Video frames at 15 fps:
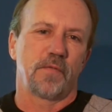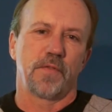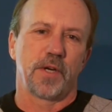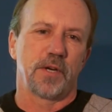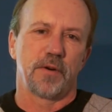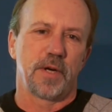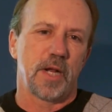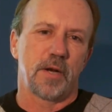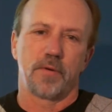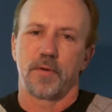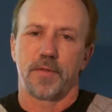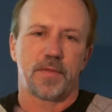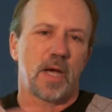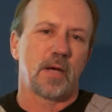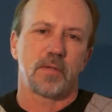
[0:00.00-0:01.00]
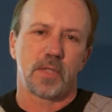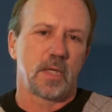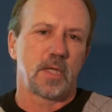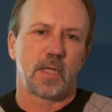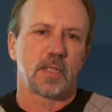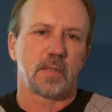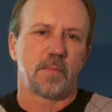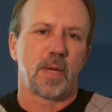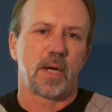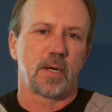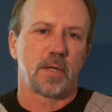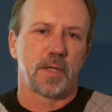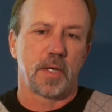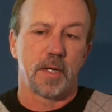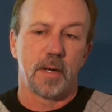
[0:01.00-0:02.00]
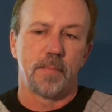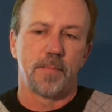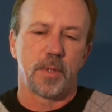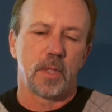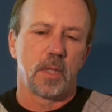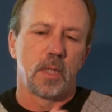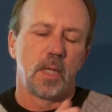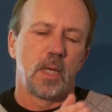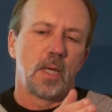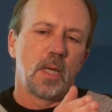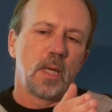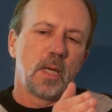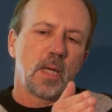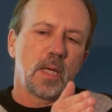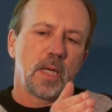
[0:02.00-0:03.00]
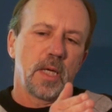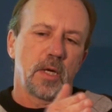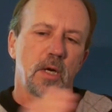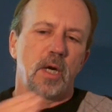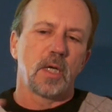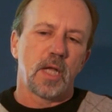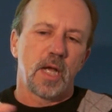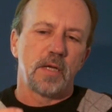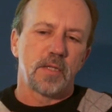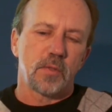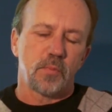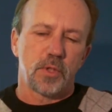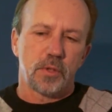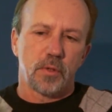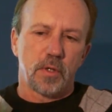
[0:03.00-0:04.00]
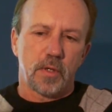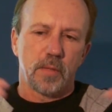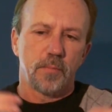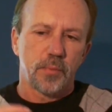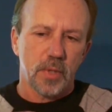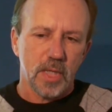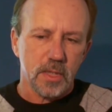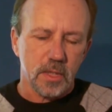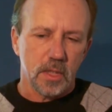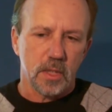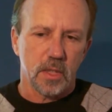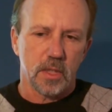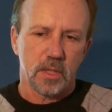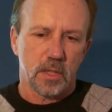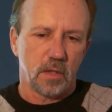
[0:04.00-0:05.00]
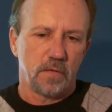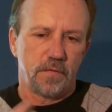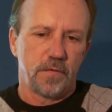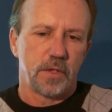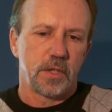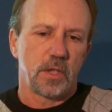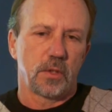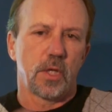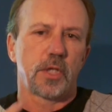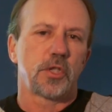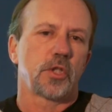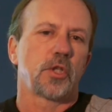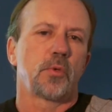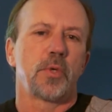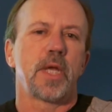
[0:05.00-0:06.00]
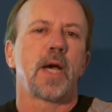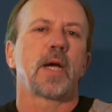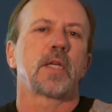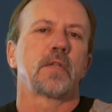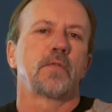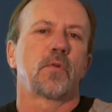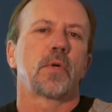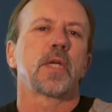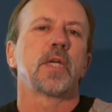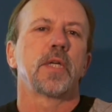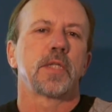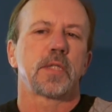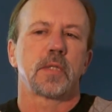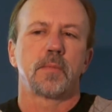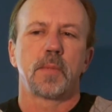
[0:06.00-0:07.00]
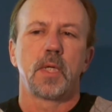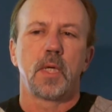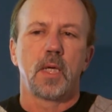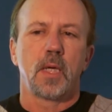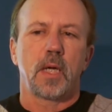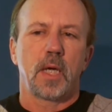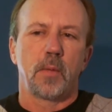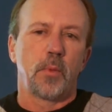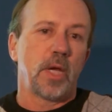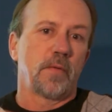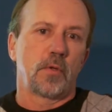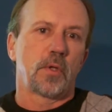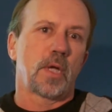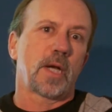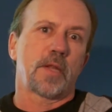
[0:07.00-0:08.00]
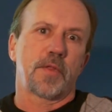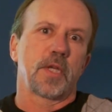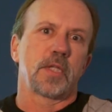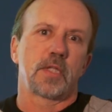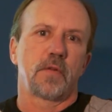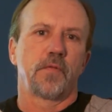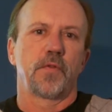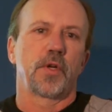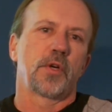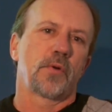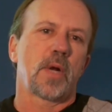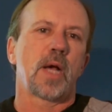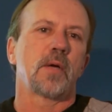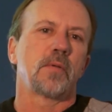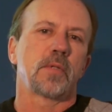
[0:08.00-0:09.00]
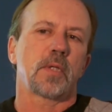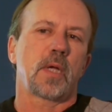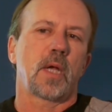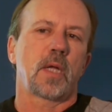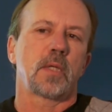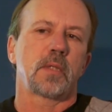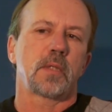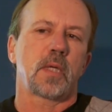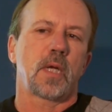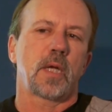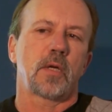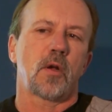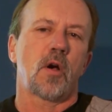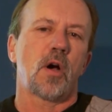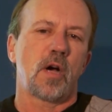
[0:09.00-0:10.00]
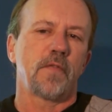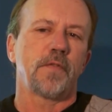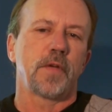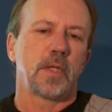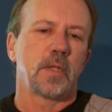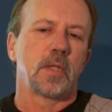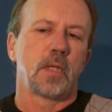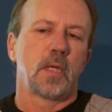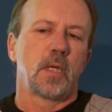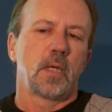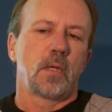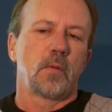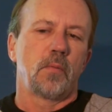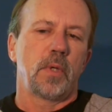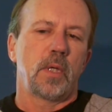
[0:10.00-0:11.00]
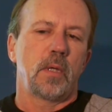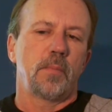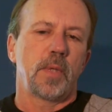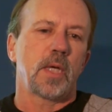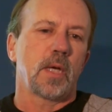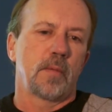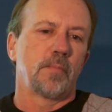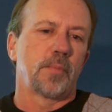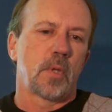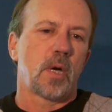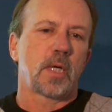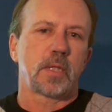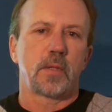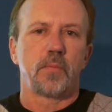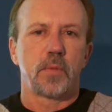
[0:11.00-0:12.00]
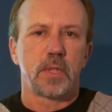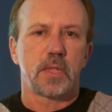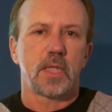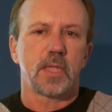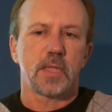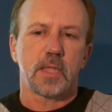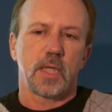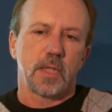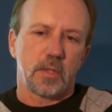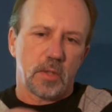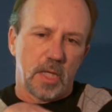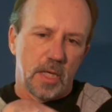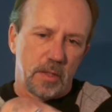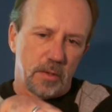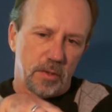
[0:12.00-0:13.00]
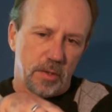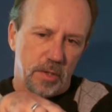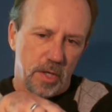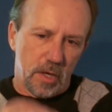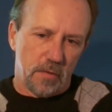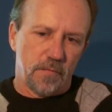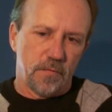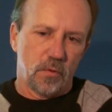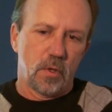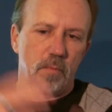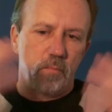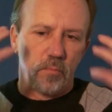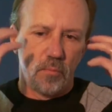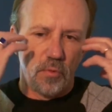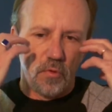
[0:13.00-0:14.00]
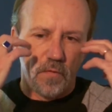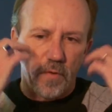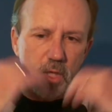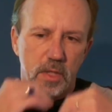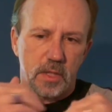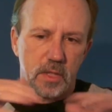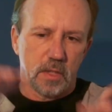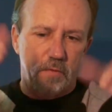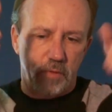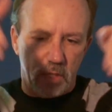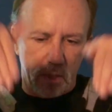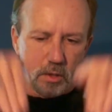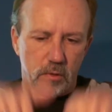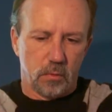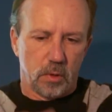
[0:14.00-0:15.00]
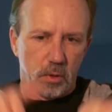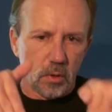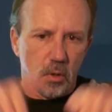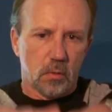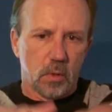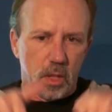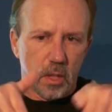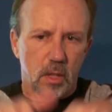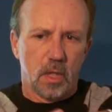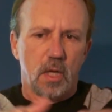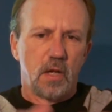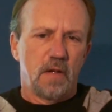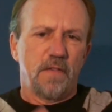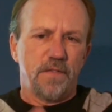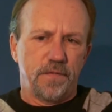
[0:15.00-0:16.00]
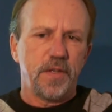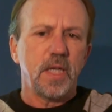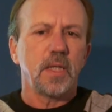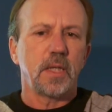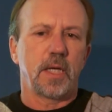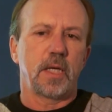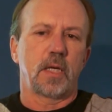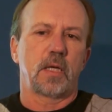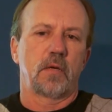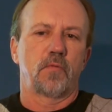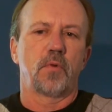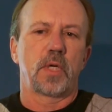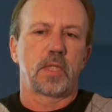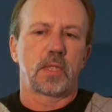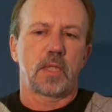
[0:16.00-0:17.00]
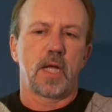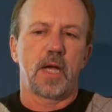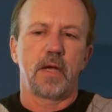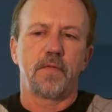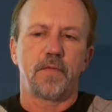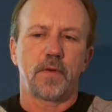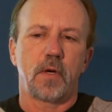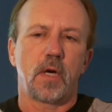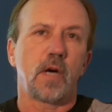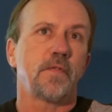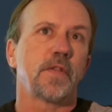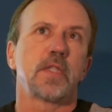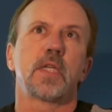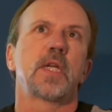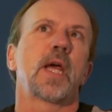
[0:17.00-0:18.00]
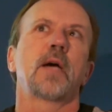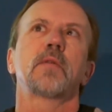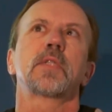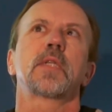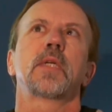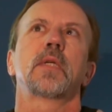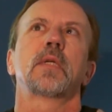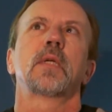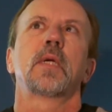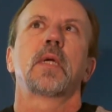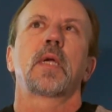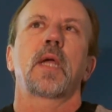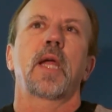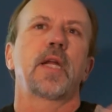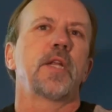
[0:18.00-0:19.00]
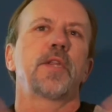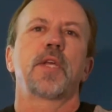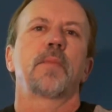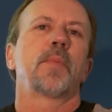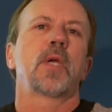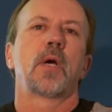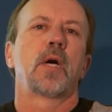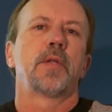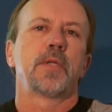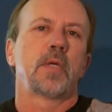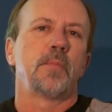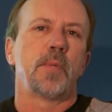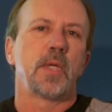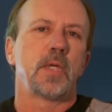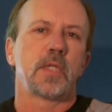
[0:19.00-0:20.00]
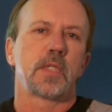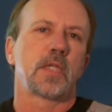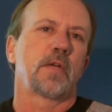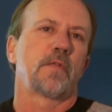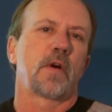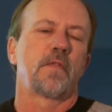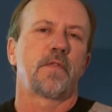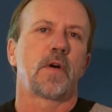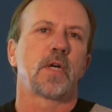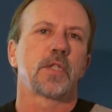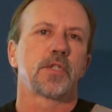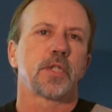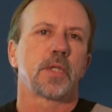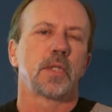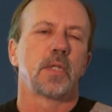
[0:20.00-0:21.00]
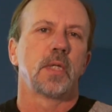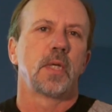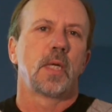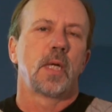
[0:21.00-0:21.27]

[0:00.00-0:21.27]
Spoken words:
to figure it out, or 1,000. It doesn't matter the number. In our lives, we're sort of compressed into this little physiological reactive organism, and we have a lot of things to figure out. And often we become blocked and resistant, and therefore move ourselves into a lower feeling of what is life, often denouncing anything beyond the immediacy of our function.